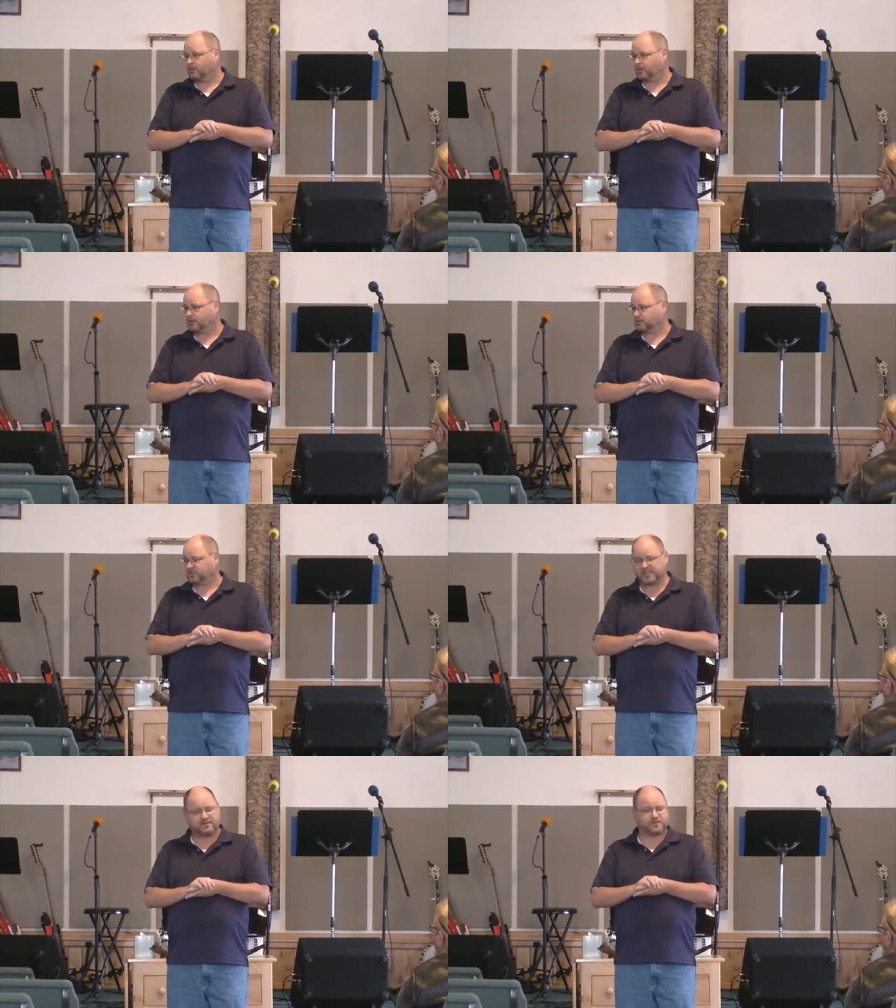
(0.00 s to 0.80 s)
Uh,
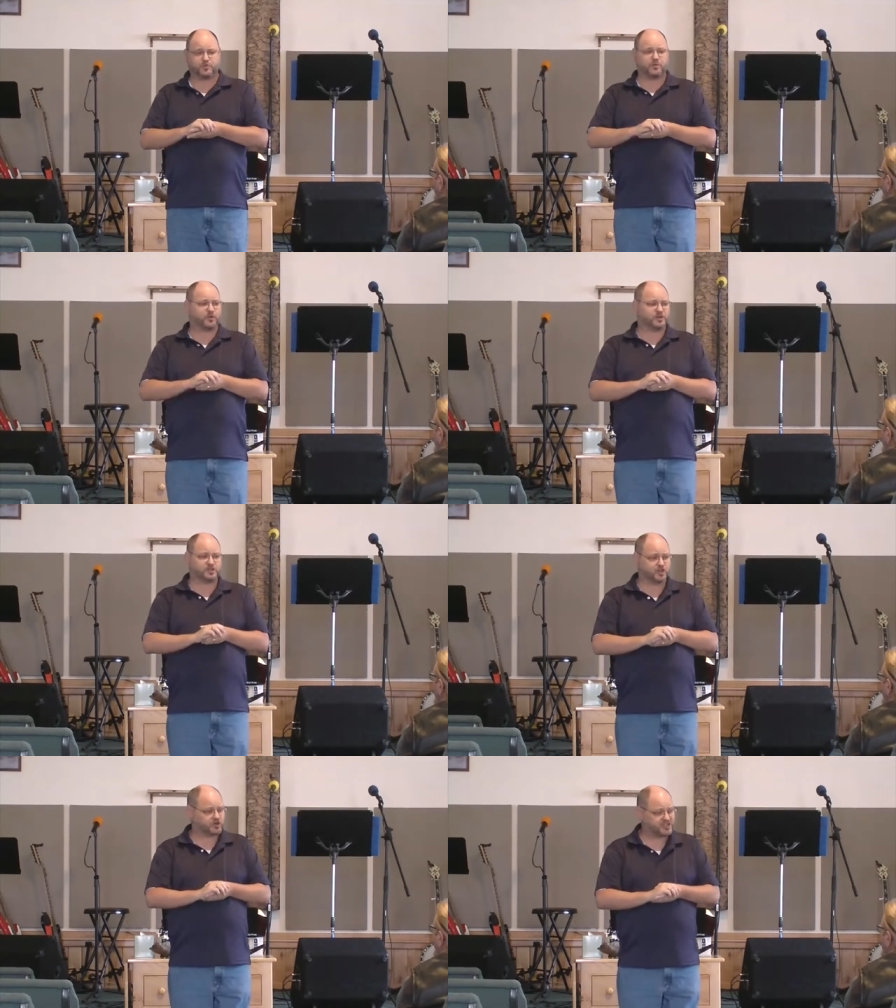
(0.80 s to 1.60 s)
Steve has people in
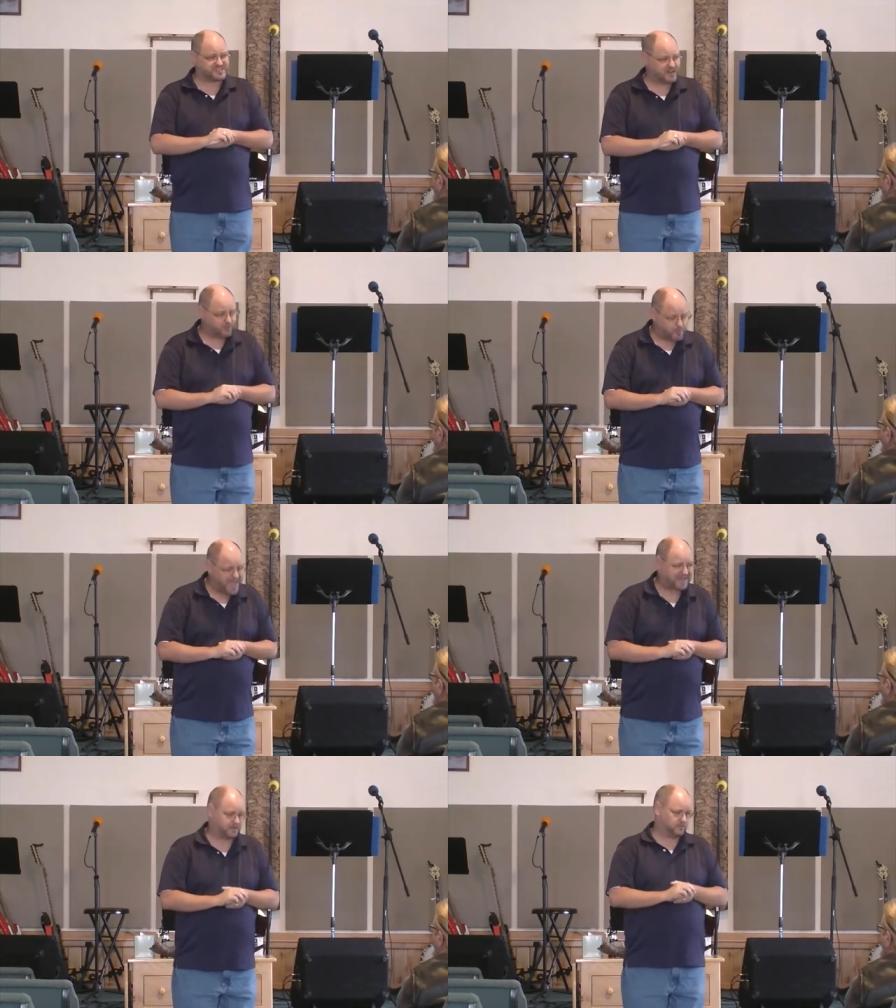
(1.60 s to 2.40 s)
his church he's never
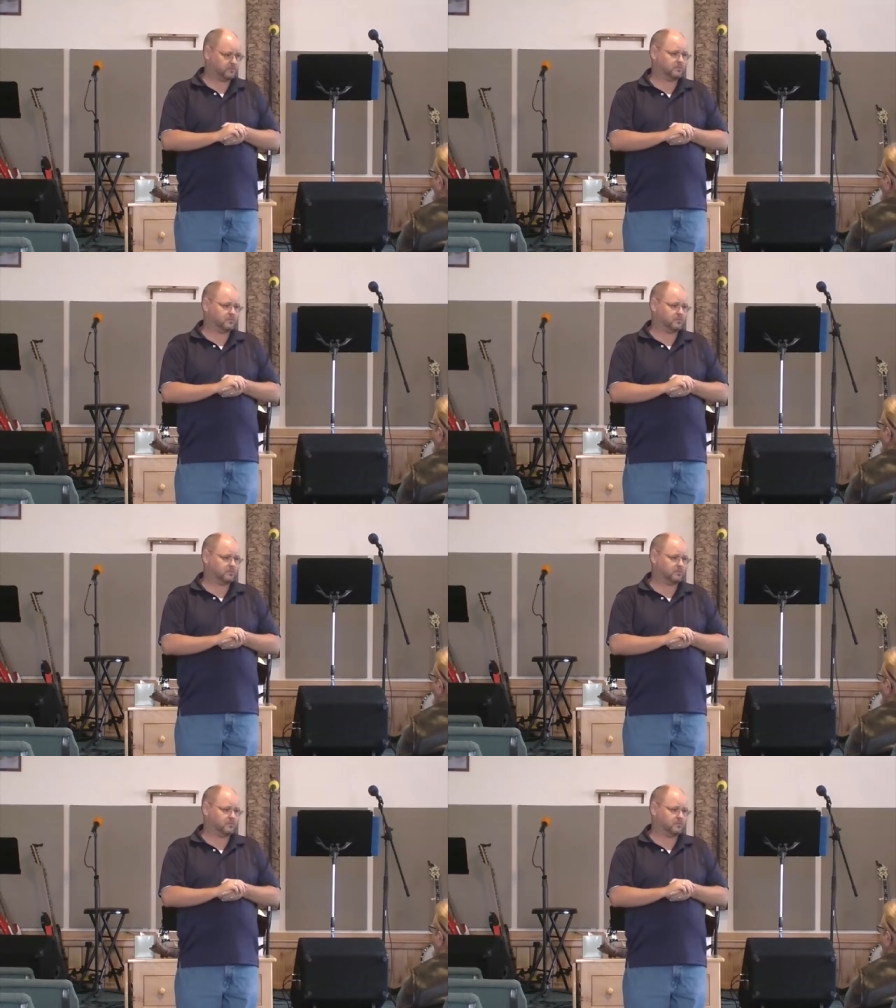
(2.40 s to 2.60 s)
met.